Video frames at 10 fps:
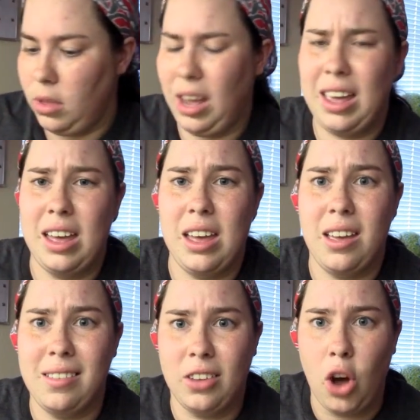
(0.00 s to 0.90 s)

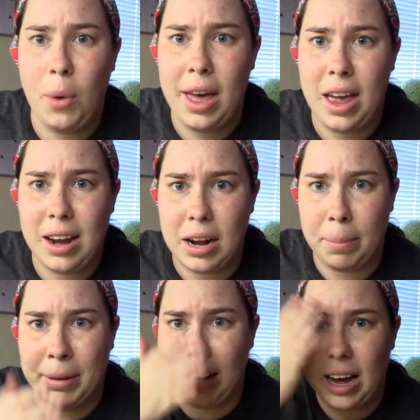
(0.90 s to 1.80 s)
is go ahead and
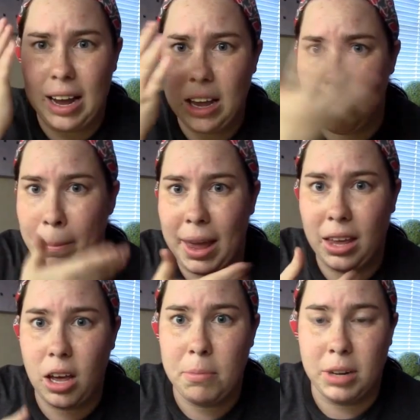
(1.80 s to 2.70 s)
apply your
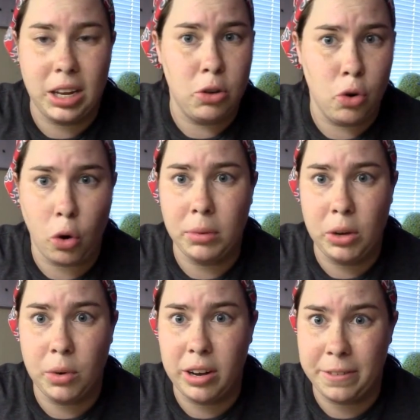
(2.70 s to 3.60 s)
makeup like you normally
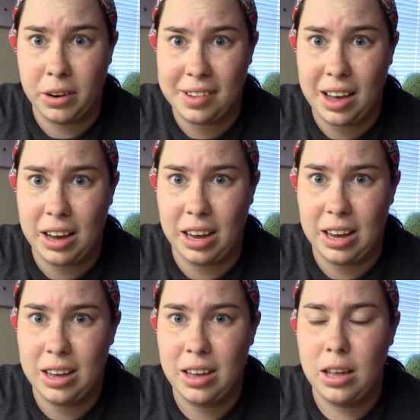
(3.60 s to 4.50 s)
would for
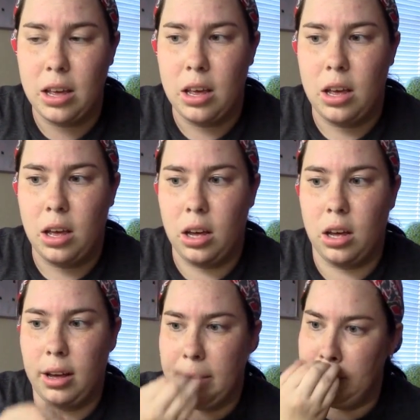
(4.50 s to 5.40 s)
Asahi.
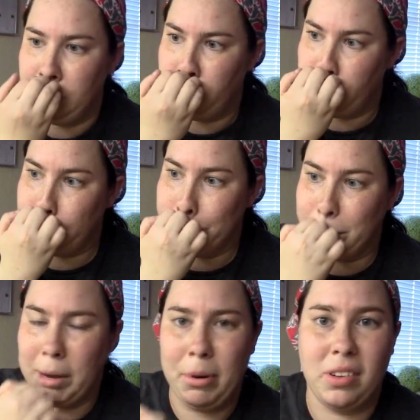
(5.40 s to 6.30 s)
Um,
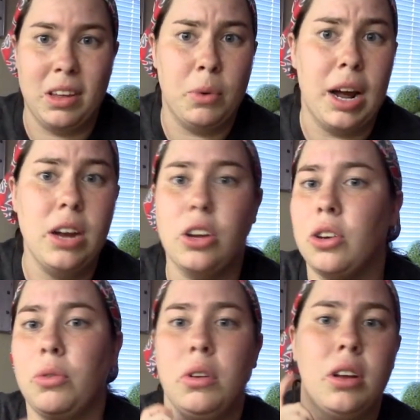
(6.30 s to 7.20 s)
personally, what I
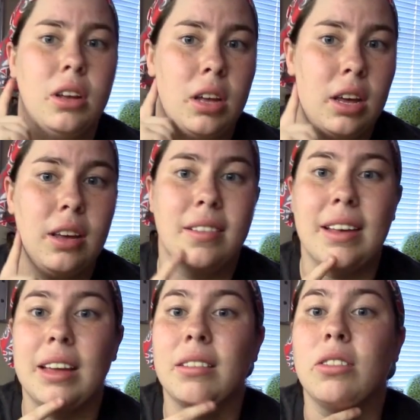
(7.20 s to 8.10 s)
do is
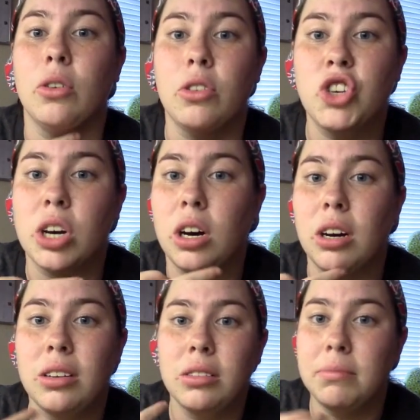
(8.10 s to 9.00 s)
do the
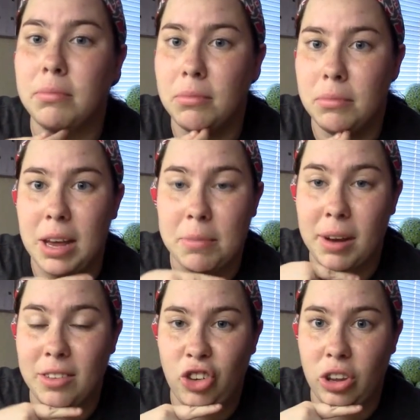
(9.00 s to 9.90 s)
jaw, make
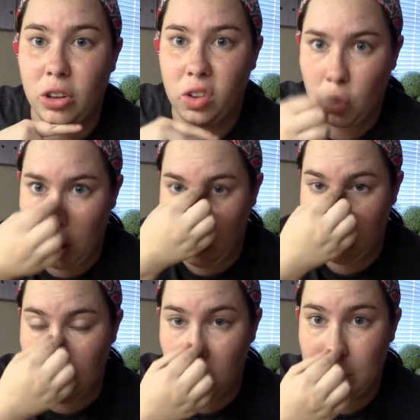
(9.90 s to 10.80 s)
my chin look square,
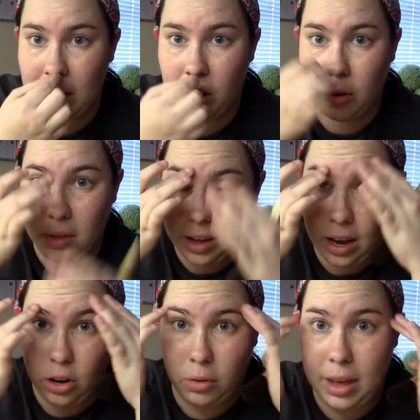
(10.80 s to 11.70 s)
narrow my nose,
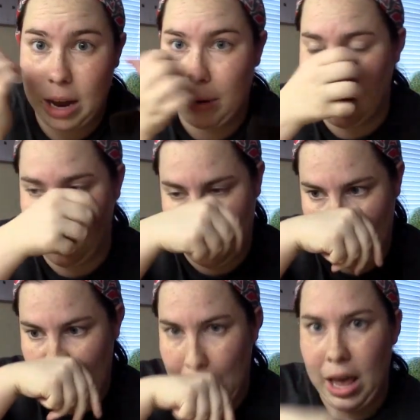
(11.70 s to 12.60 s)
and do the eyebrows.
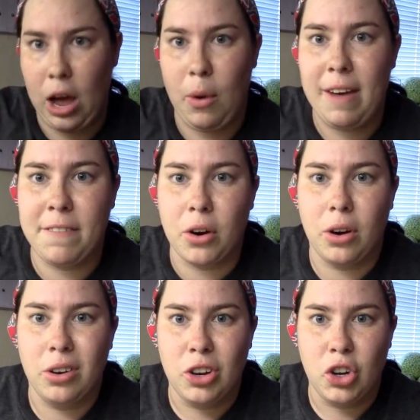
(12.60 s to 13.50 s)

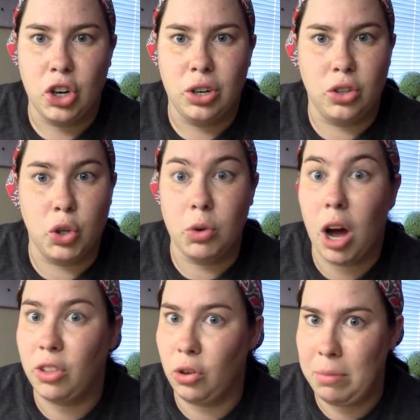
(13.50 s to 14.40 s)
However, do
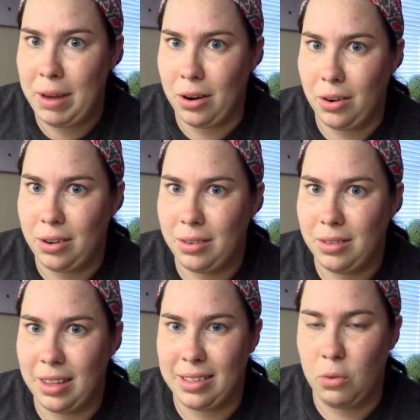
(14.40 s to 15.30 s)
not do the beard.
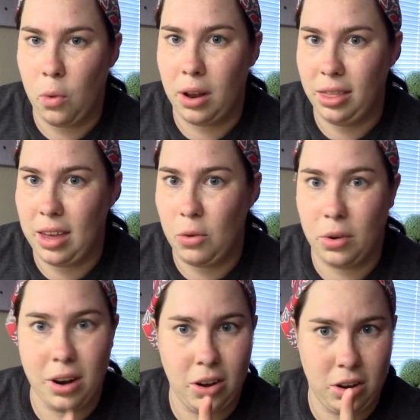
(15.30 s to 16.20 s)
That's the one thing we're
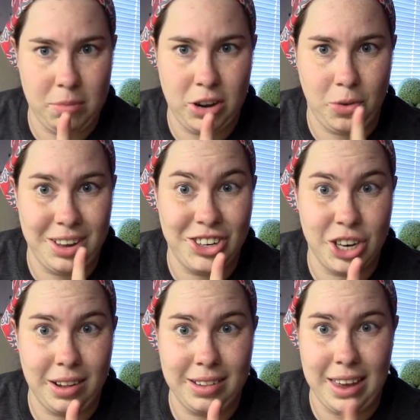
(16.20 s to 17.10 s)
not going to be doing
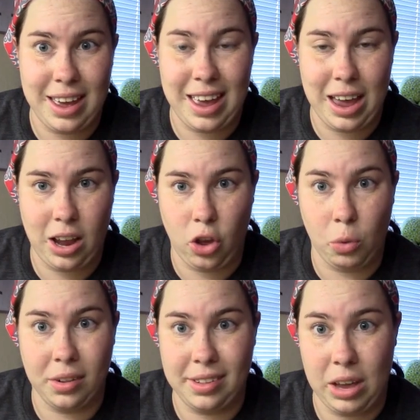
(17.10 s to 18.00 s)
just yet, and you
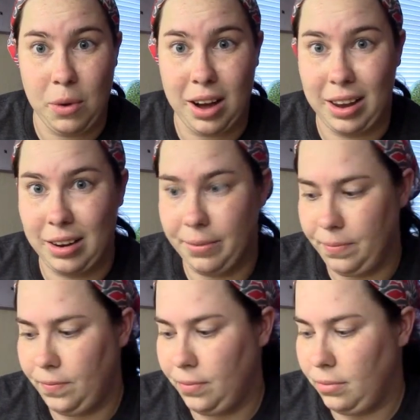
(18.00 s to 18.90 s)
will see why.
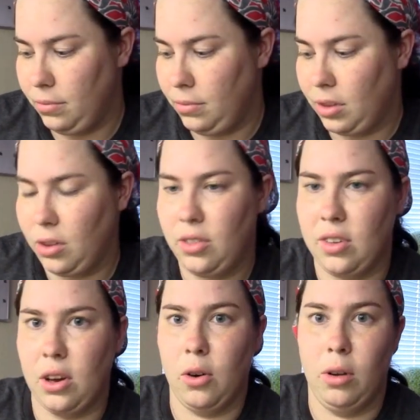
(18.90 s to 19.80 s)

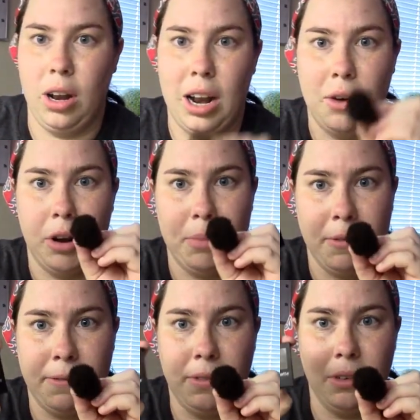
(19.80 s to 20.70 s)
So load up your
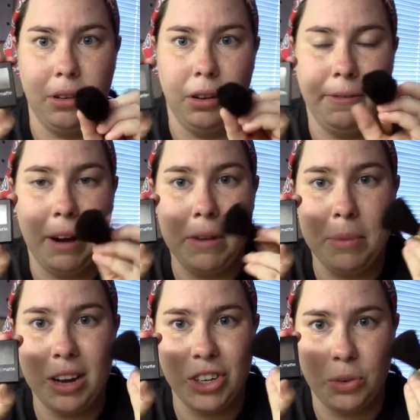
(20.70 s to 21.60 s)
fluffy
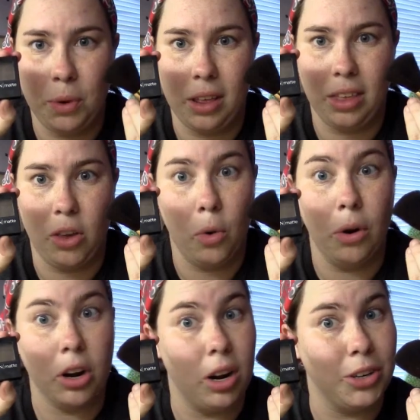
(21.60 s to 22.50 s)
brush with your
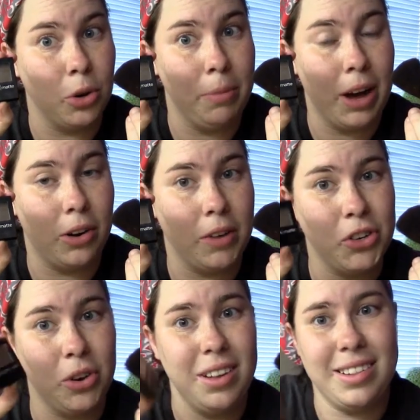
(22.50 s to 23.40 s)
contour powder of
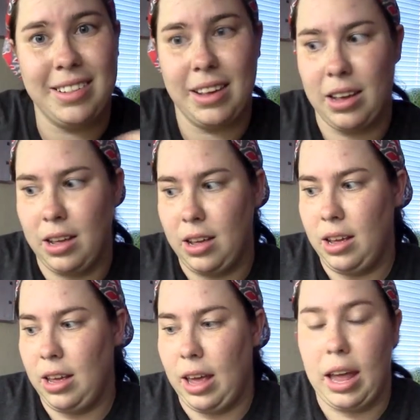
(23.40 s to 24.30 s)
choice,
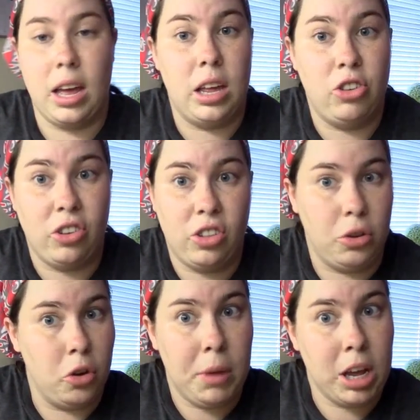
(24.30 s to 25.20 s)
and just do
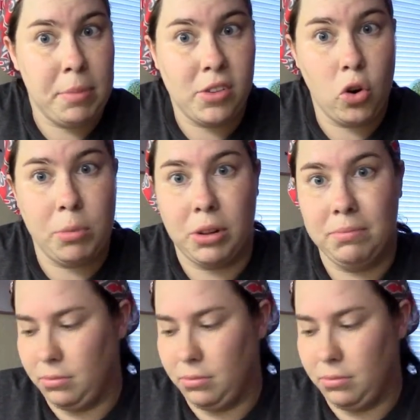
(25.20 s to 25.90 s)
your makeup as normal.